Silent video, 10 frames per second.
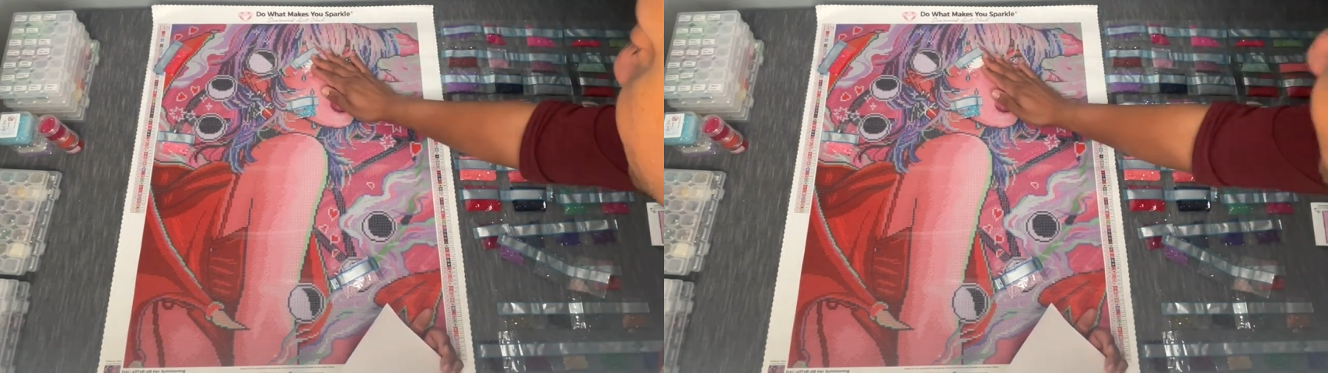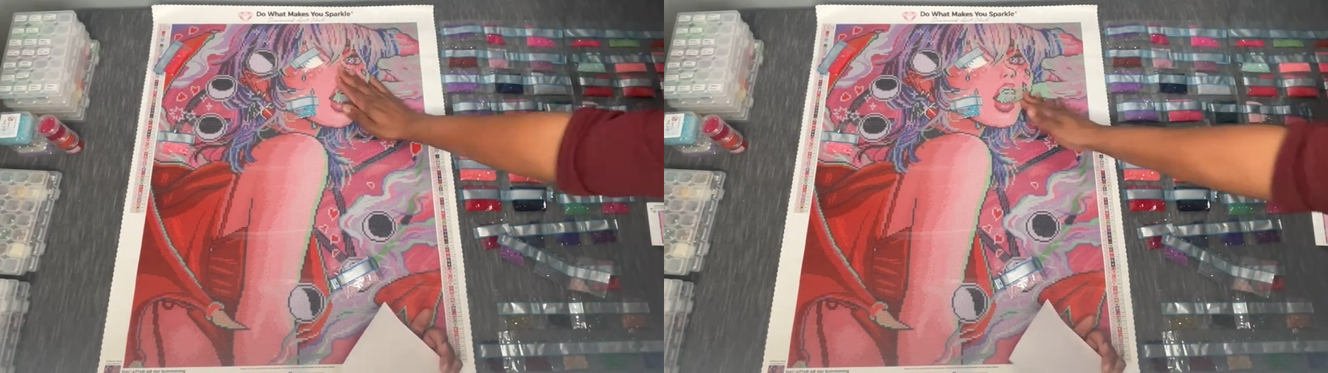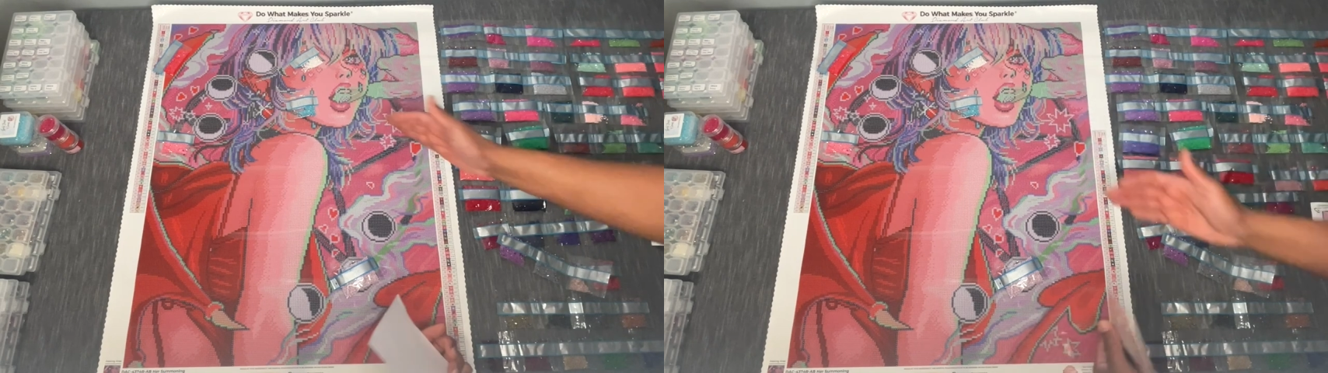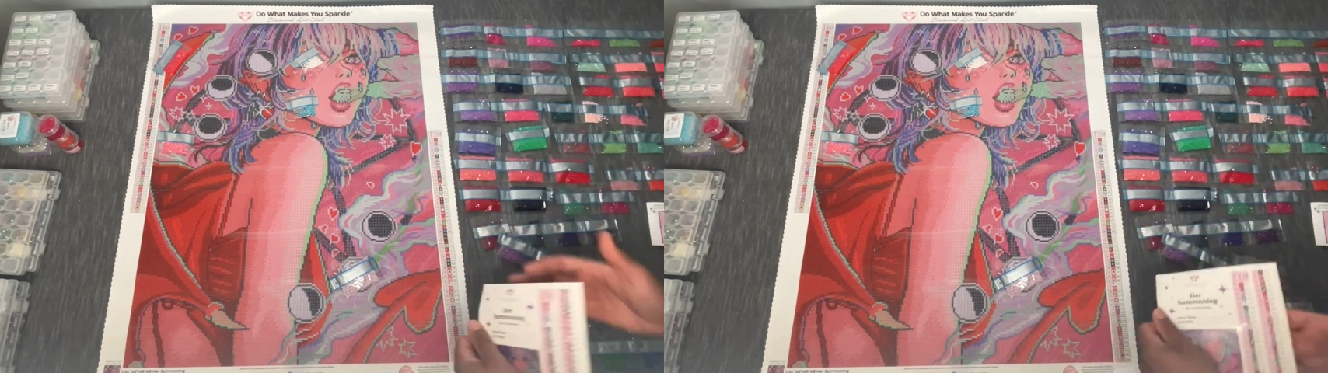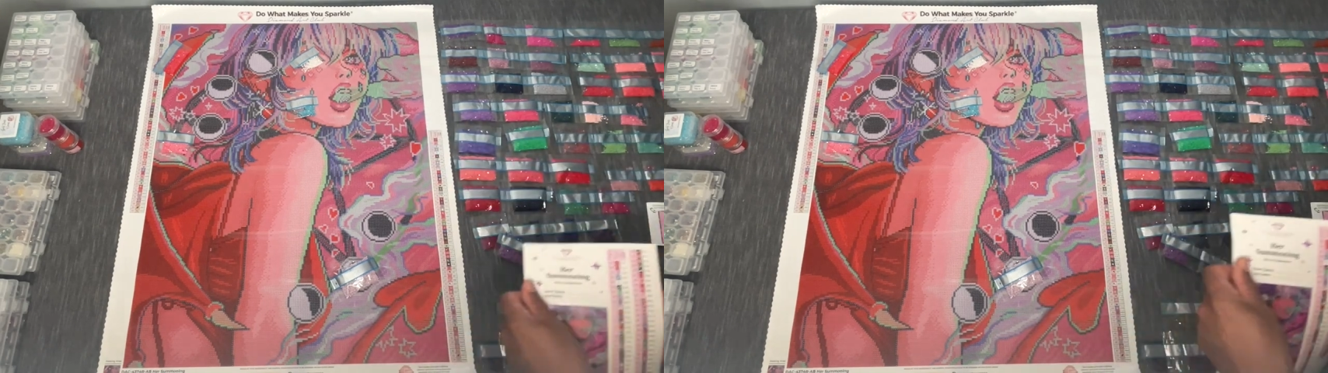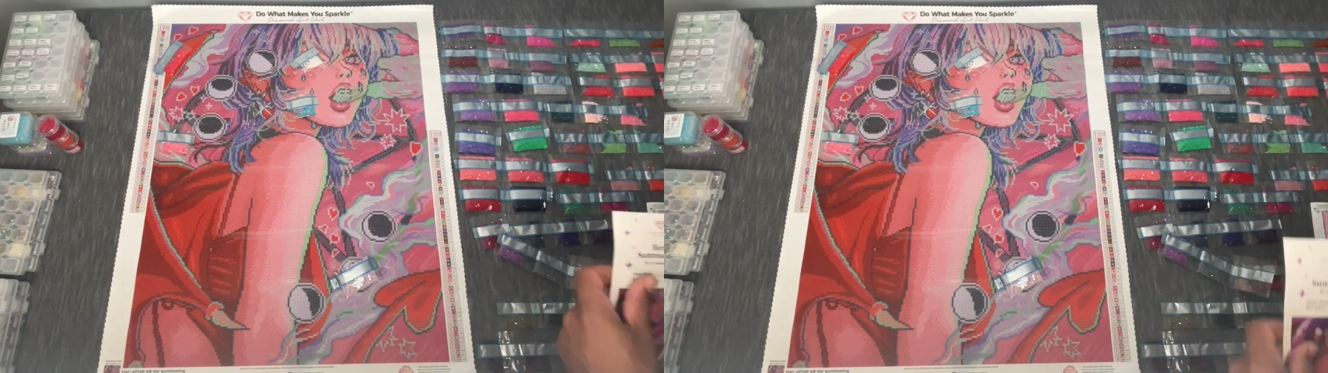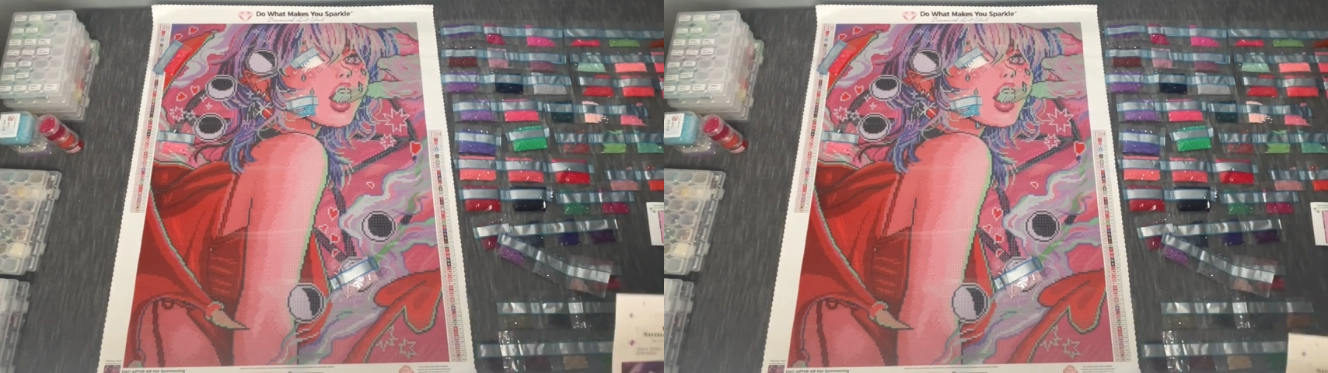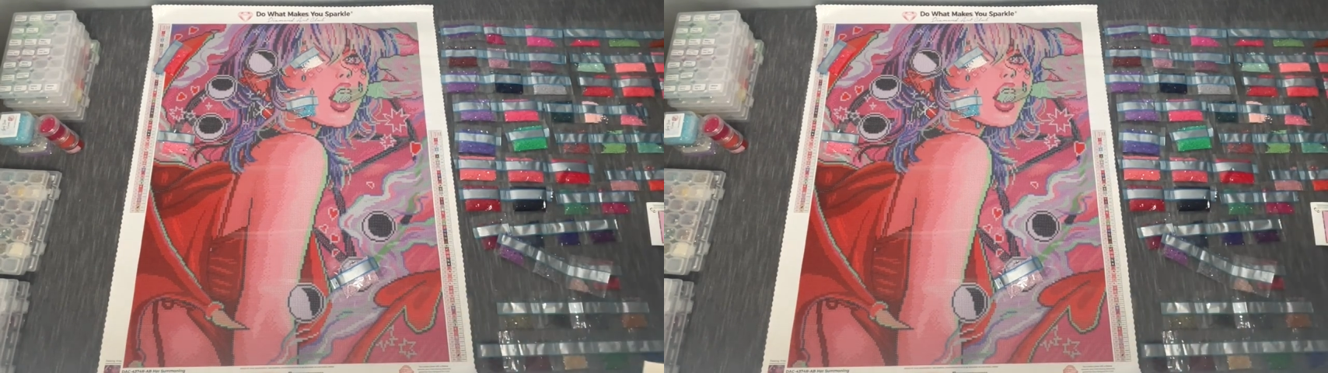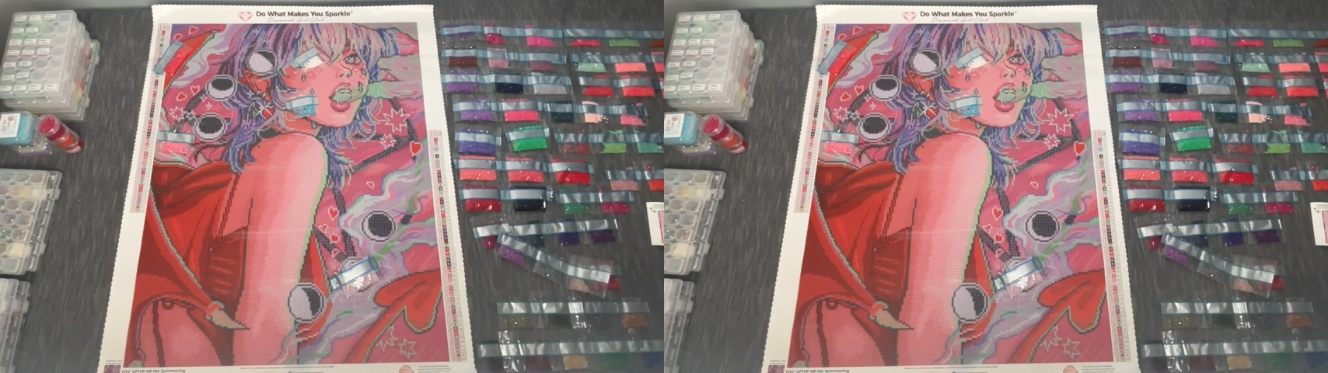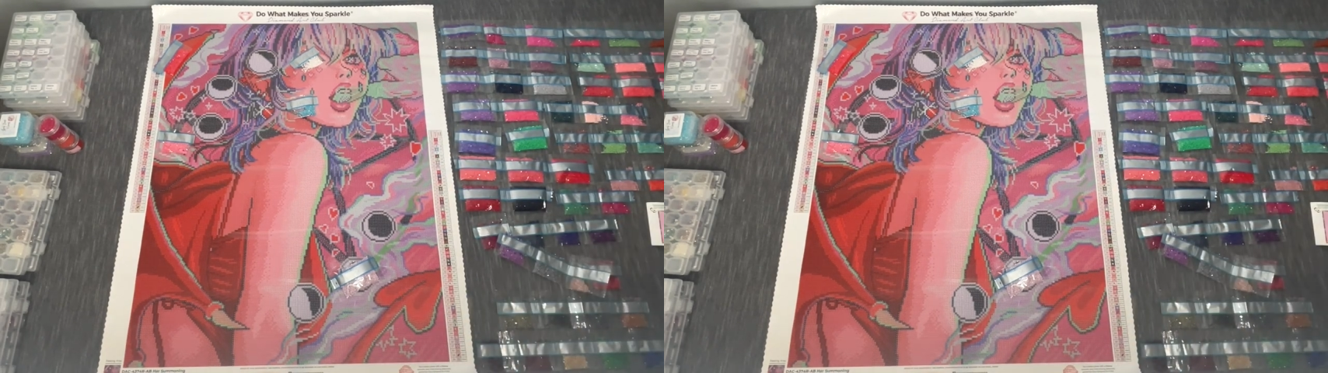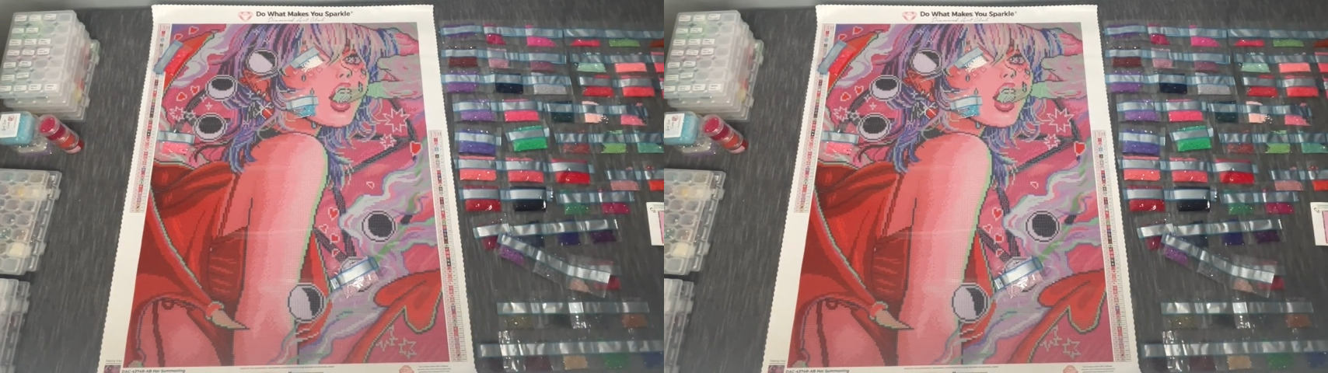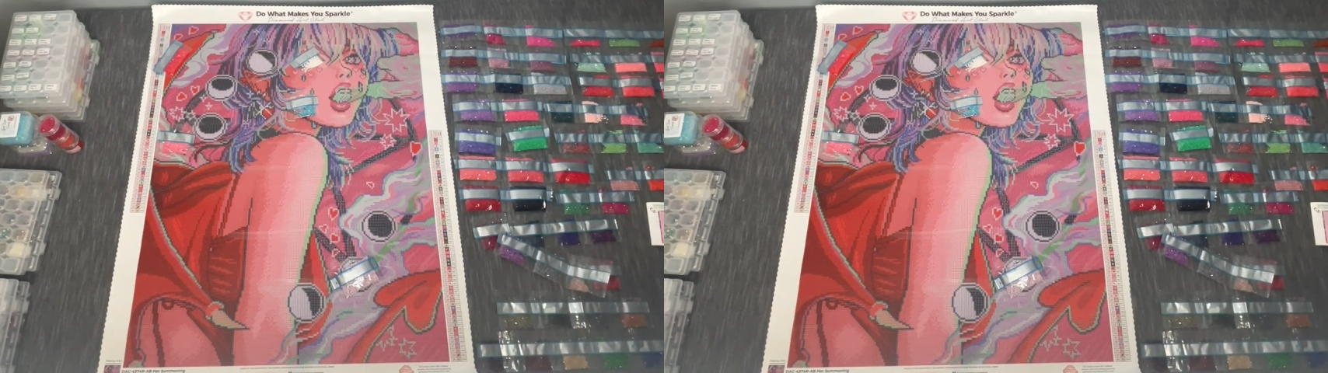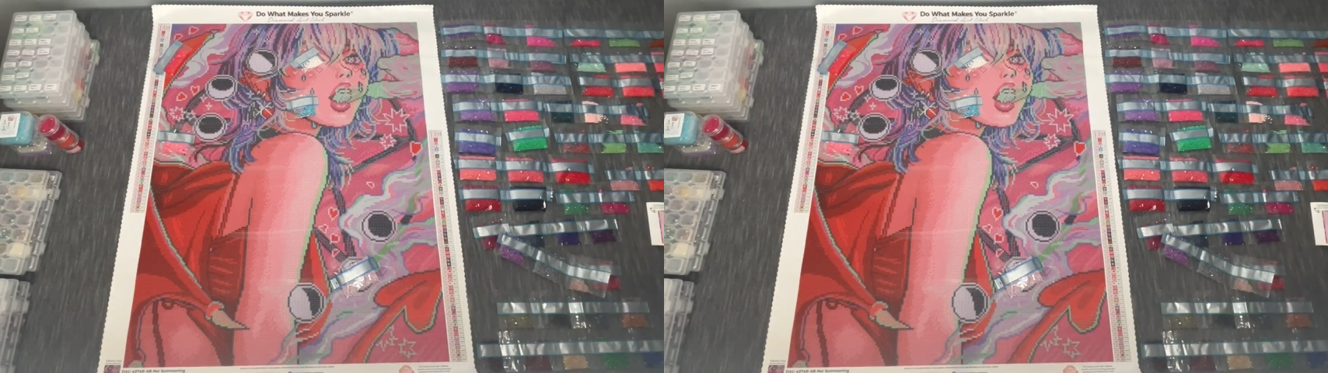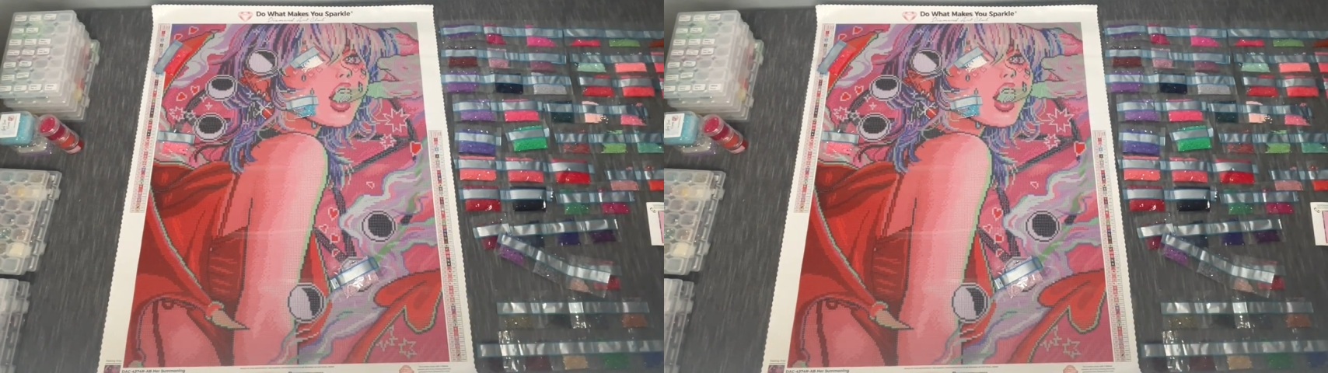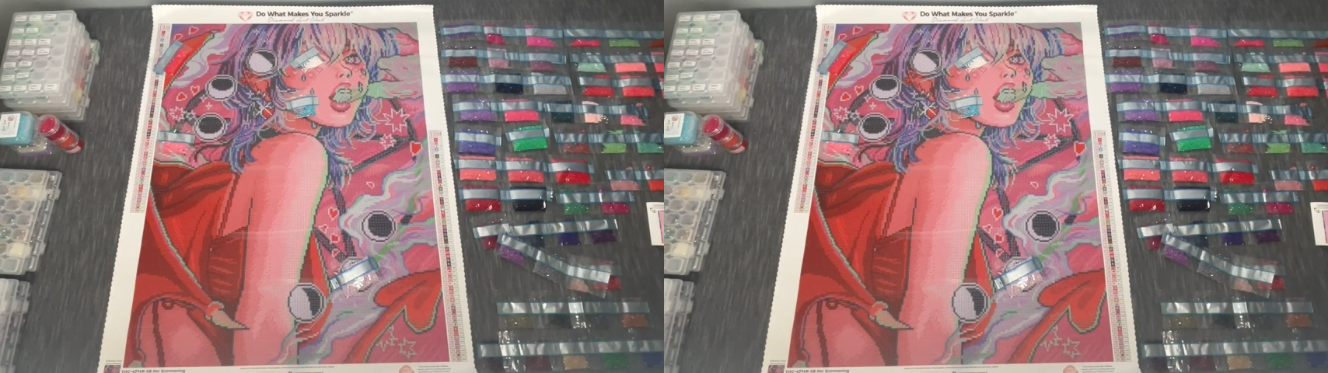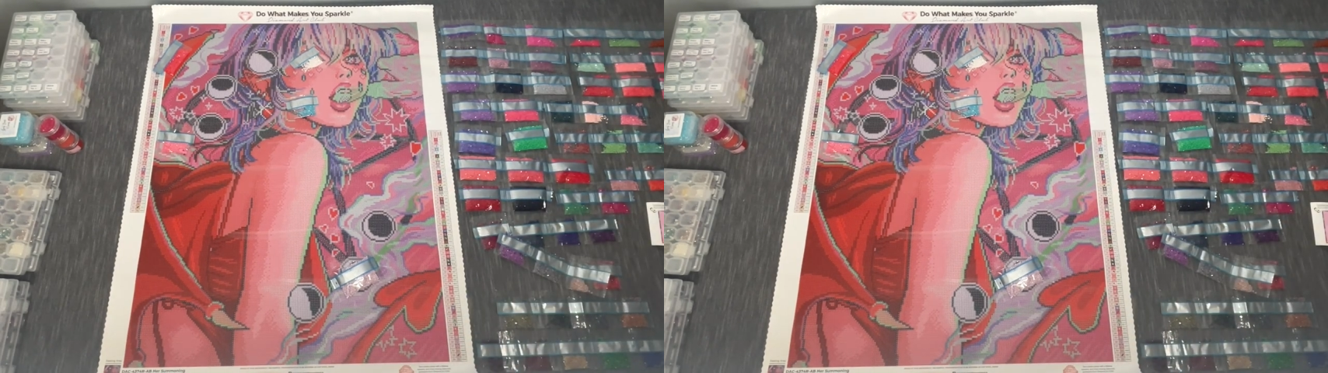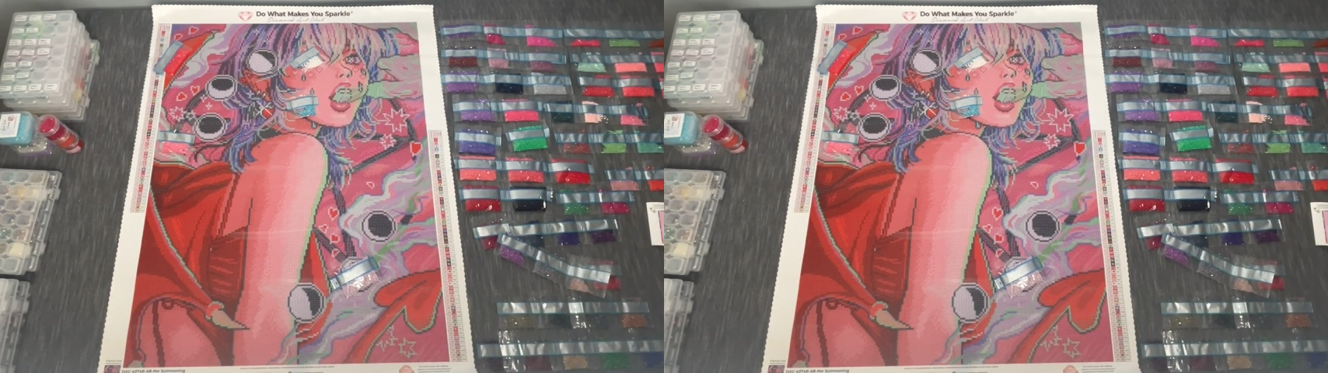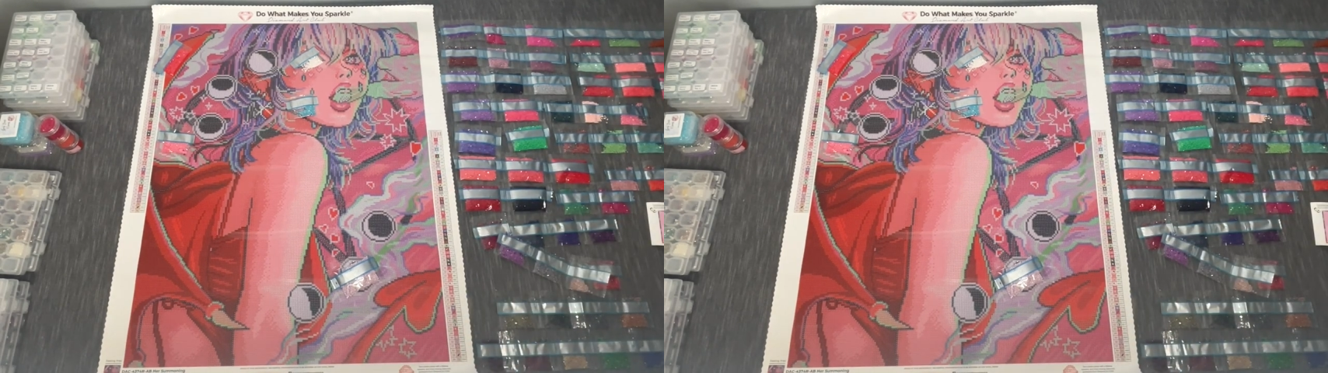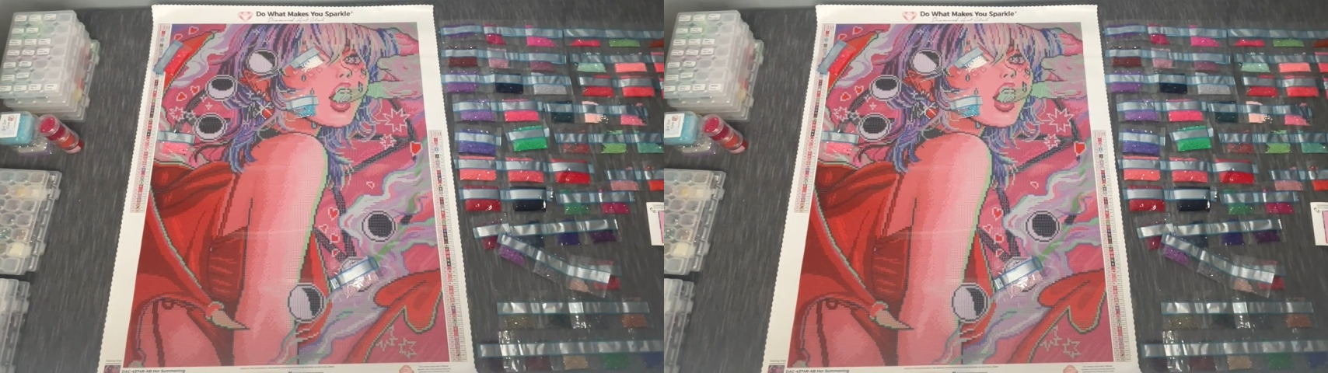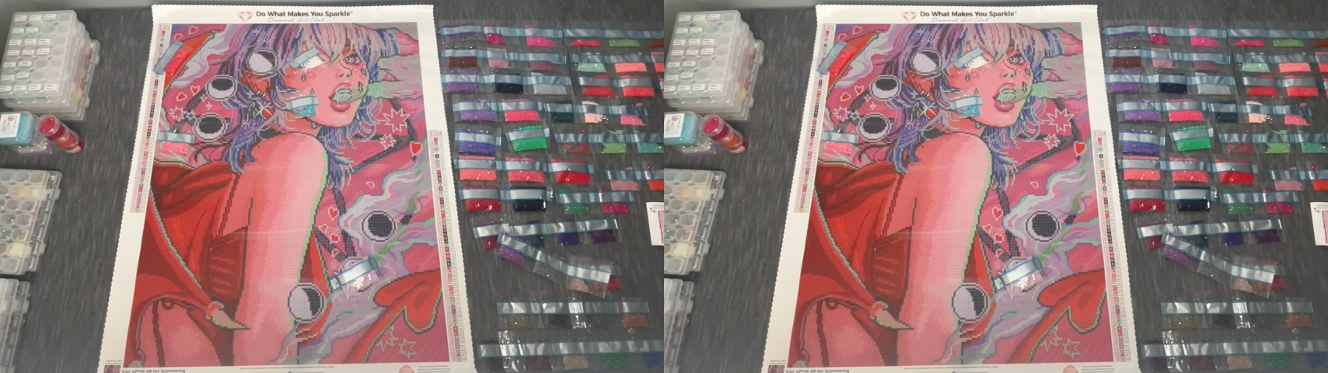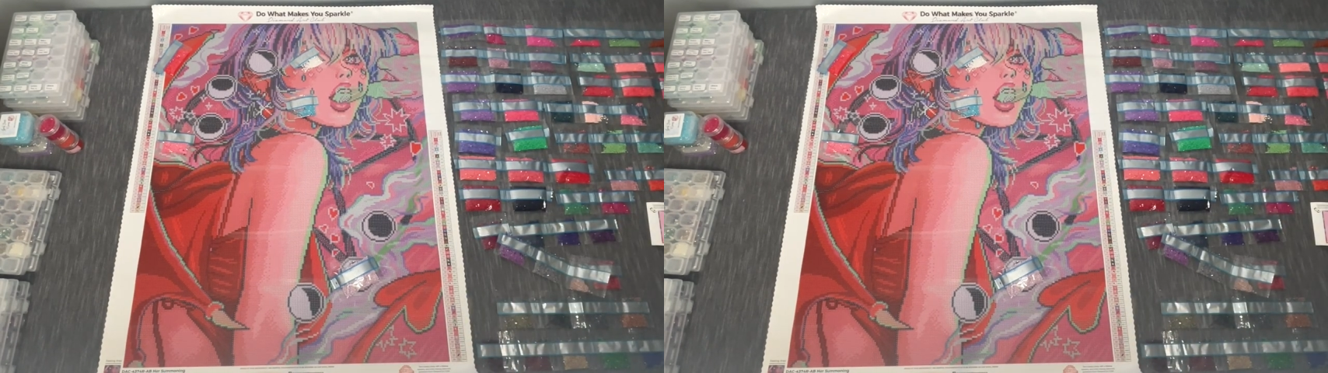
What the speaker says: [unreadable: no face in view]